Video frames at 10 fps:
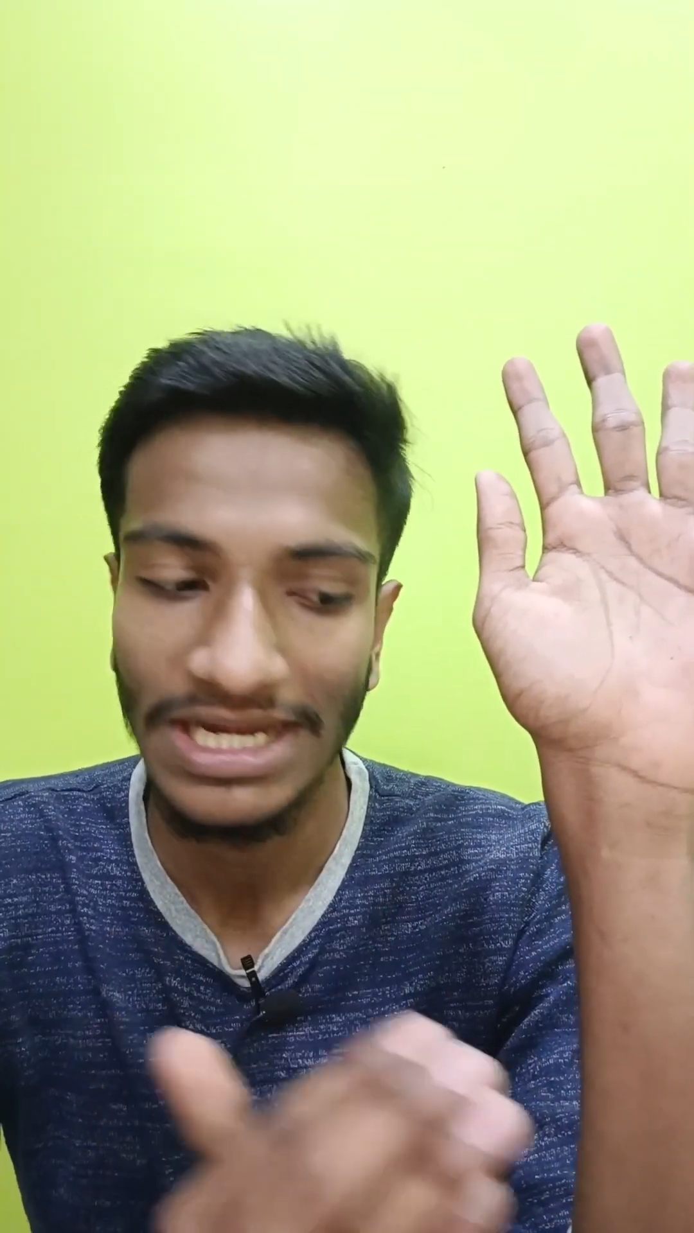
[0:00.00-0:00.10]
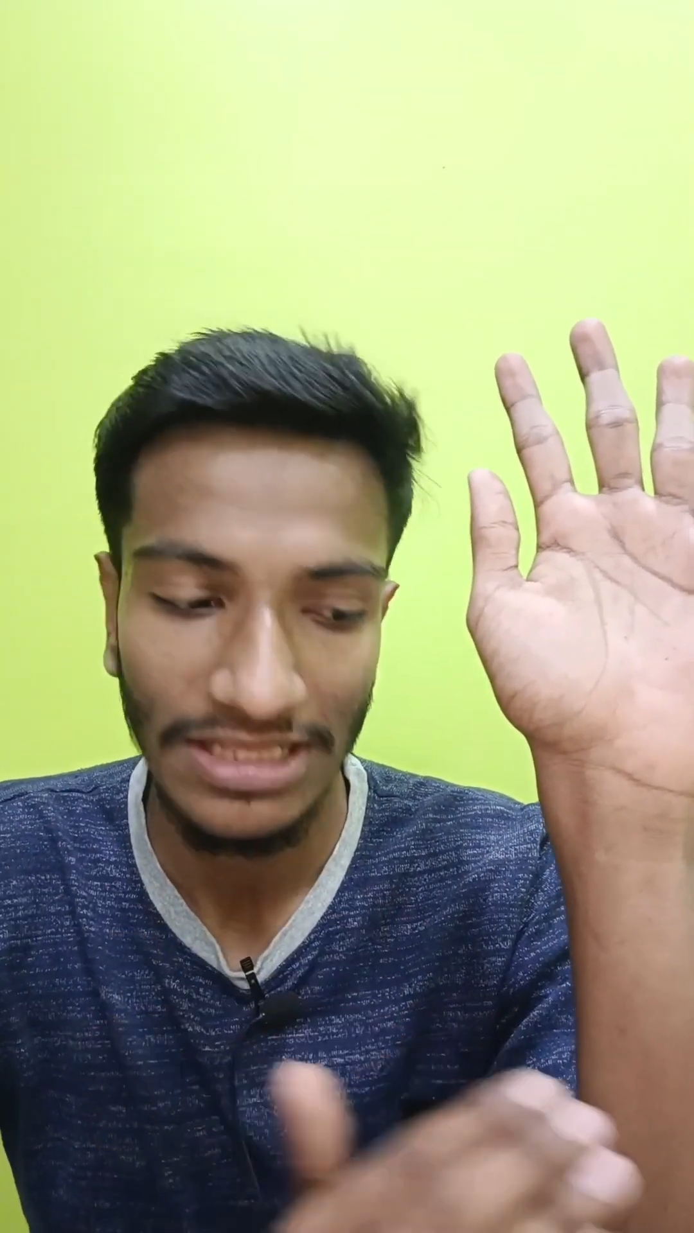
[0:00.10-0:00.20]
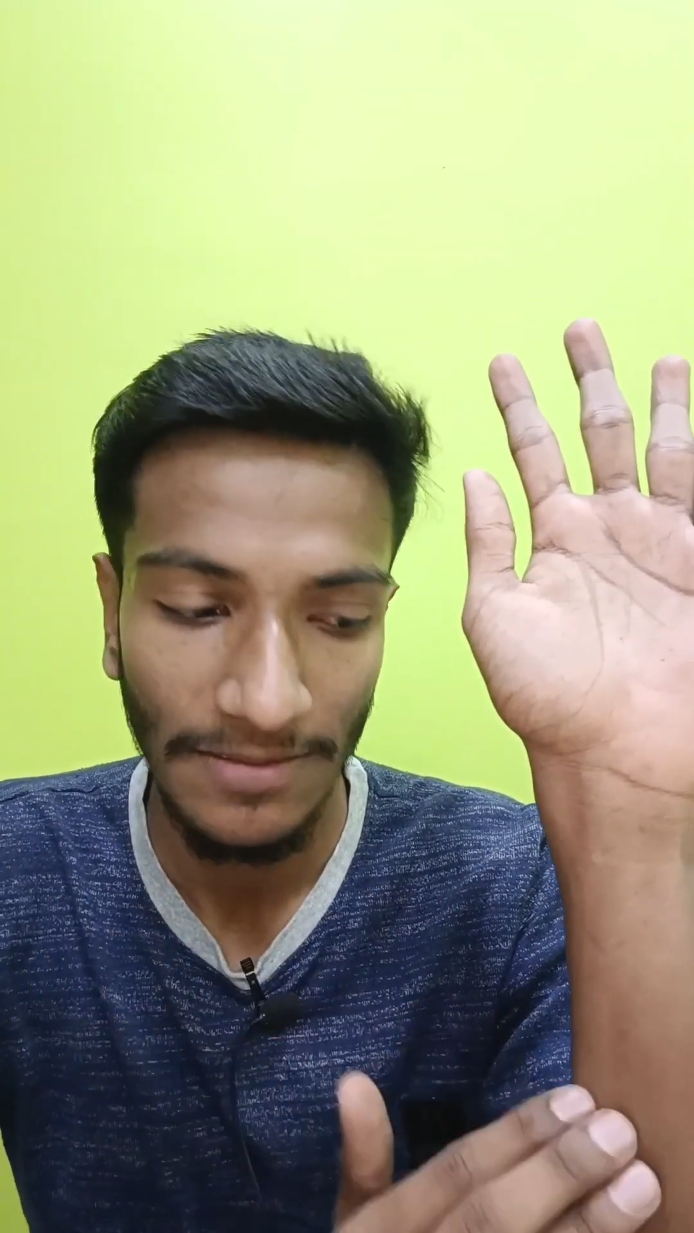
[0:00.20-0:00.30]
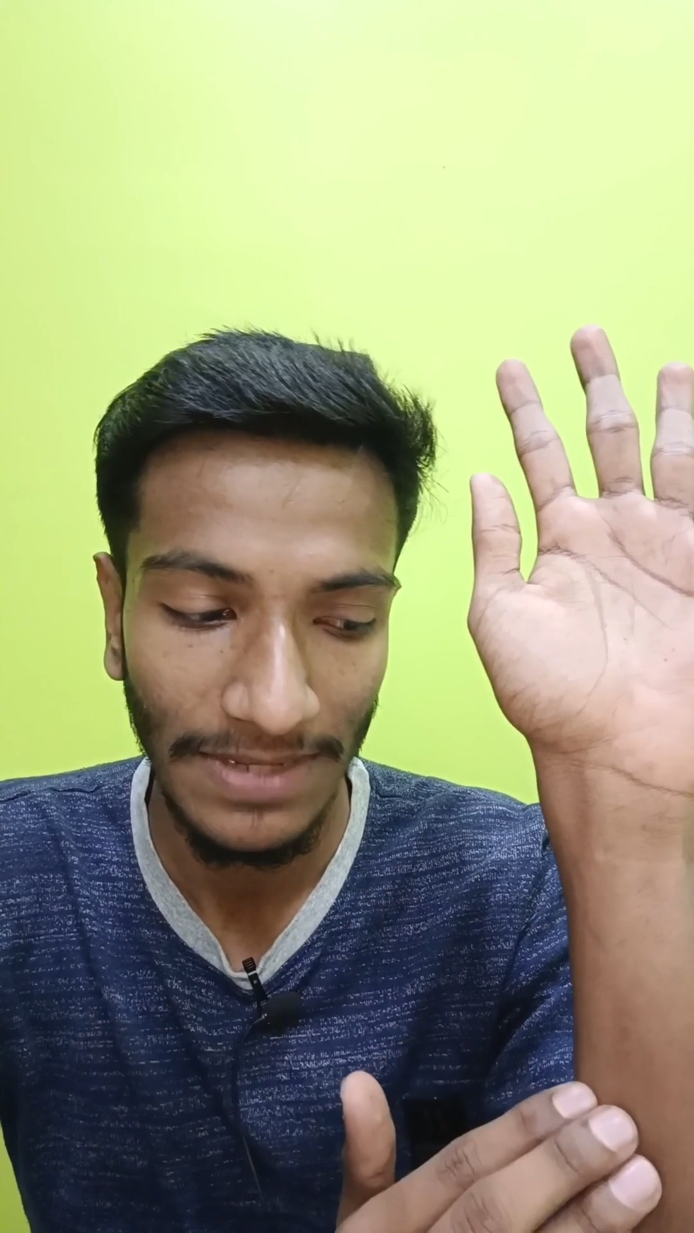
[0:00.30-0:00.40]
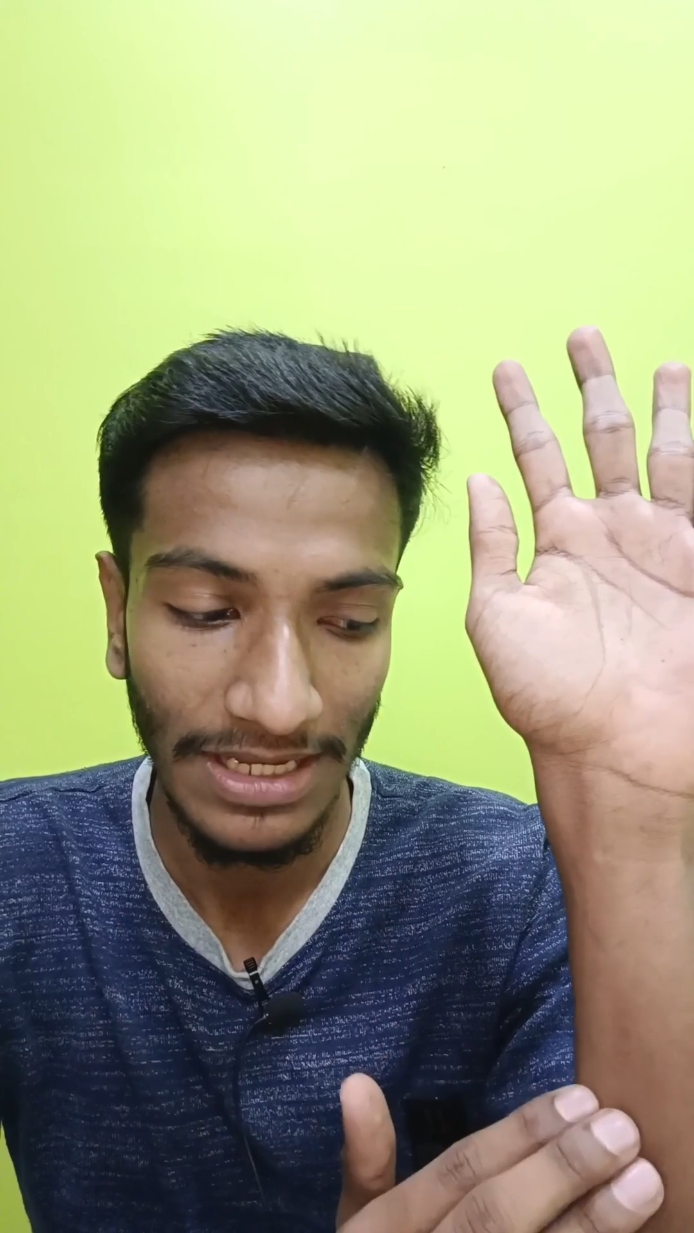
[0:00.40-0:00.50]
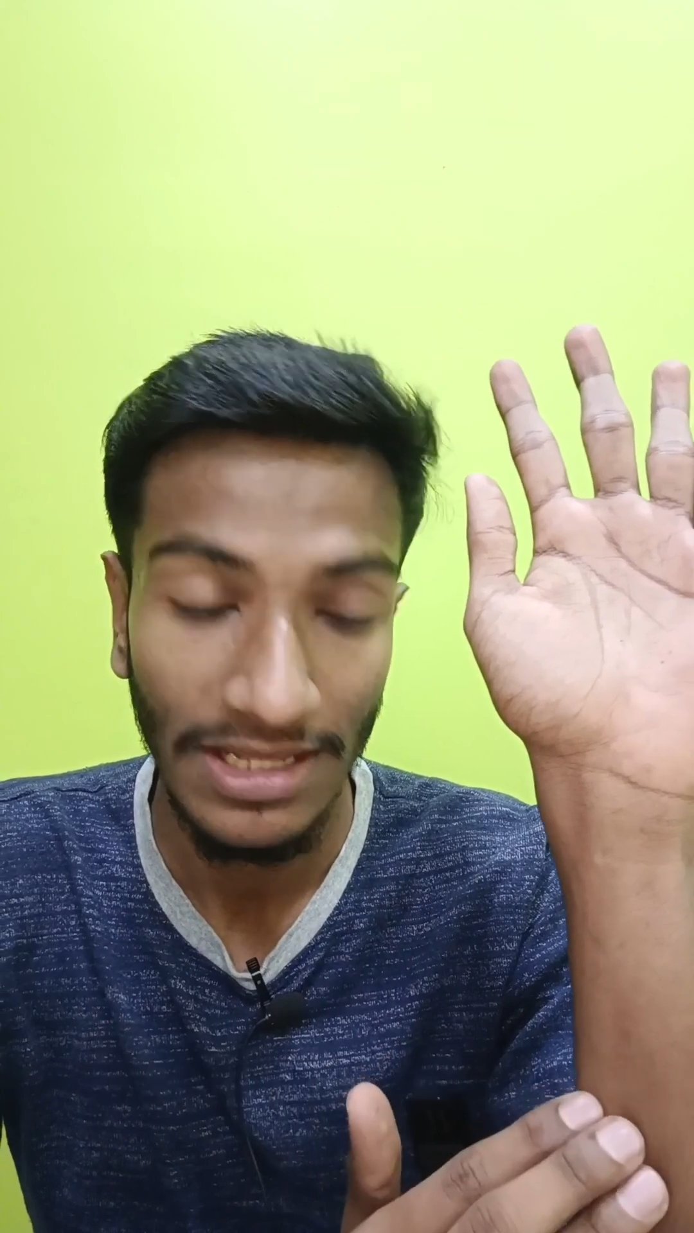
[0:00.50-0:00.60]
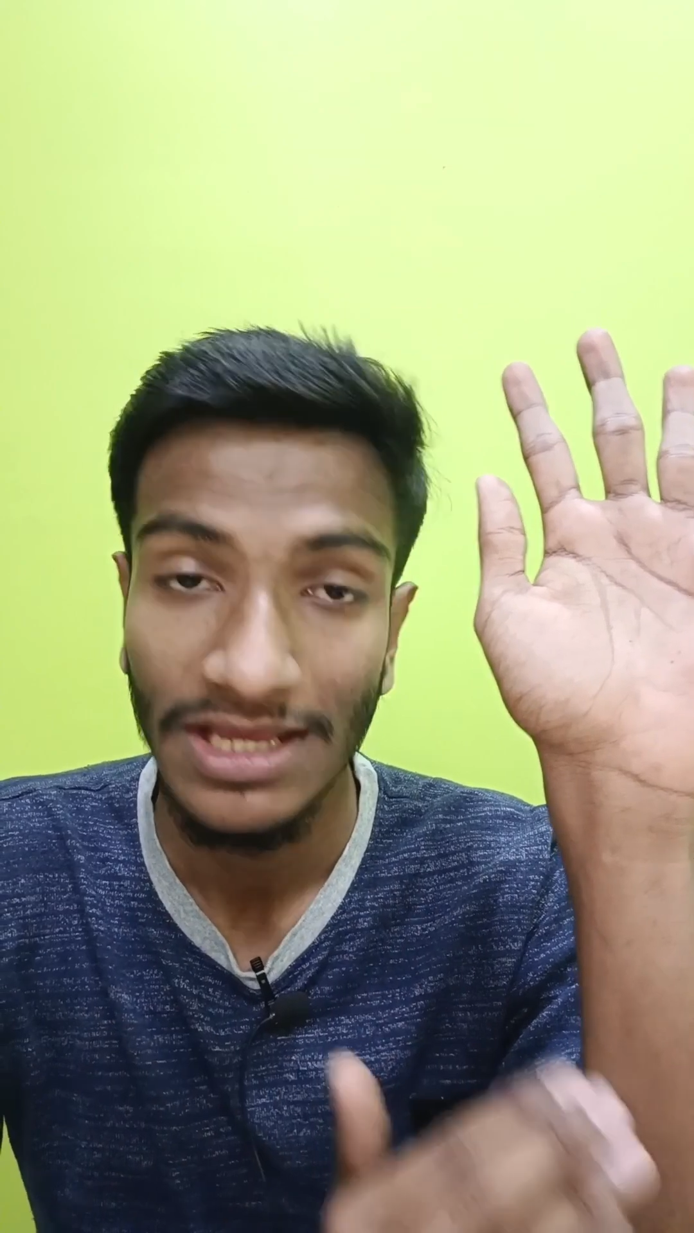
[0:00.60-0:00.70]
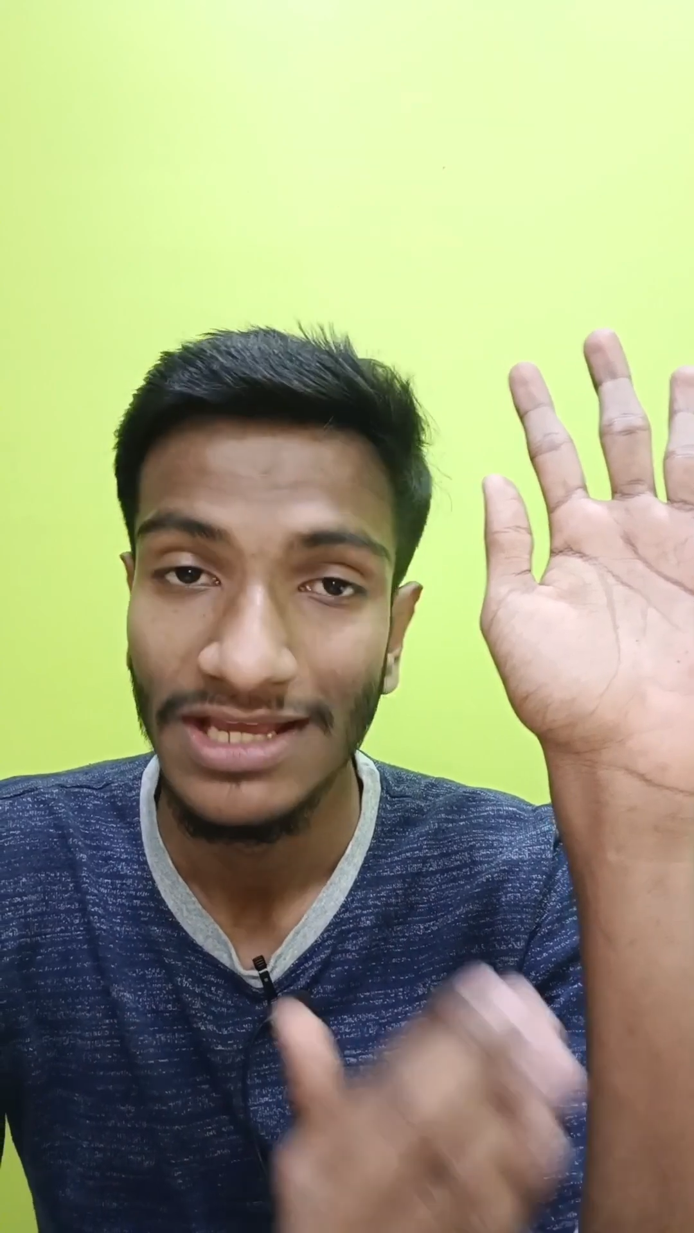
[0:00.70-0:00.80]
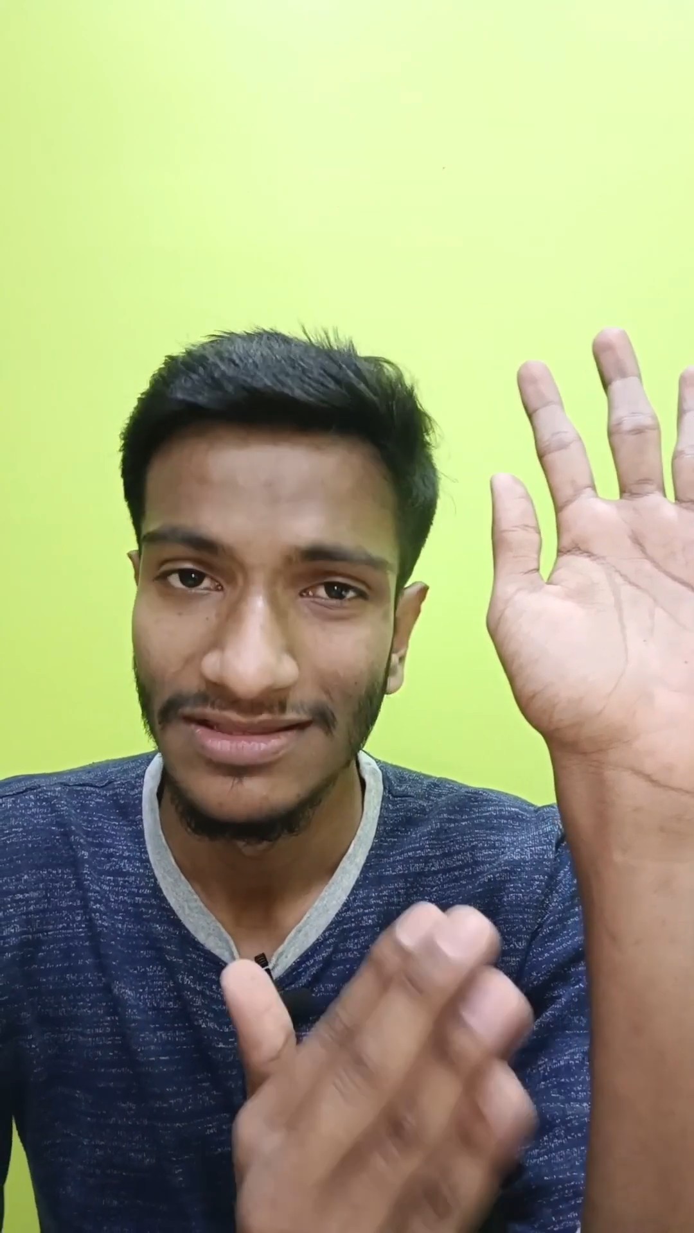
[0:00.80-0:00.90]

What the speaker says: getting the pain.